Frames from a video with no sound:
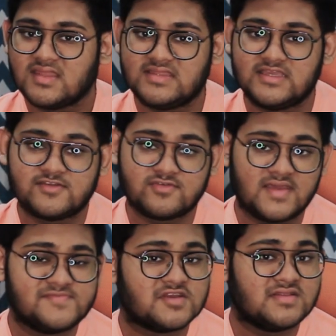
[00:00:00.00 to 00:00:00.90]
The
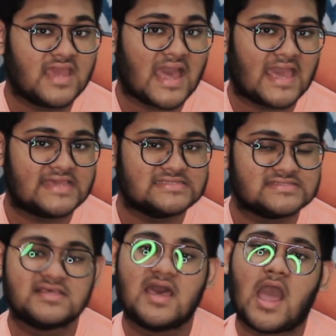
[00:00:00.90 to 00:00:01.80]
trebles or the
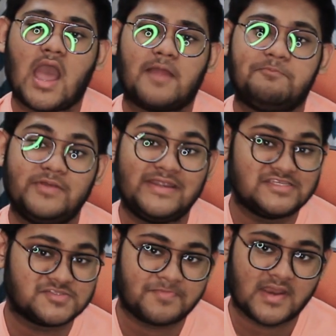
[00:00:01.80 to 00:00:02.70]
highs are
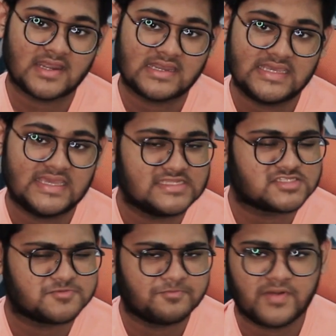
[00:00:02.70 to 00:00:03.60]
pretty sparkly,
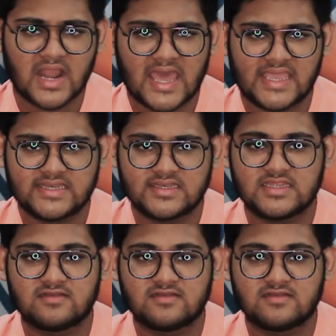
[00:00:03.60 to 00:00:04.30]
it's bright,